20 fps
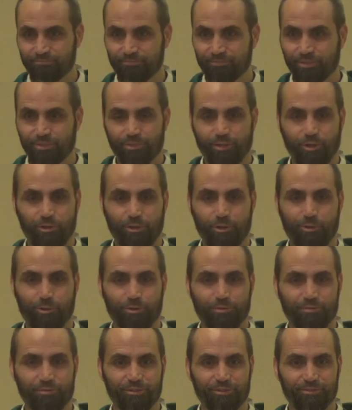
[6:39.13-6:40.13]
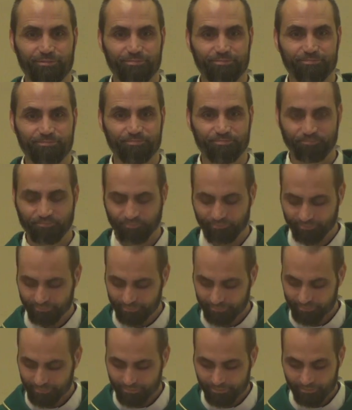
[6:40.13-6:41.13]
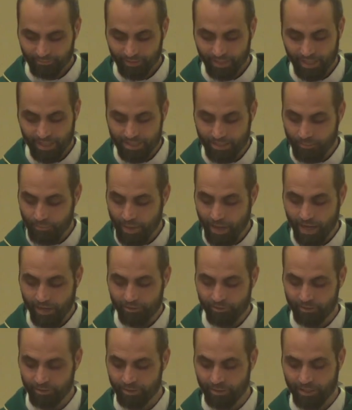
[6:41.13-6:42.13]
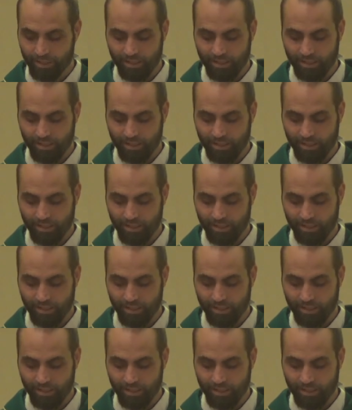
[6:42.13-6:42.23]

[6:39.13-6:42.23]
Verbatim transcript: start all over. It's a pattern,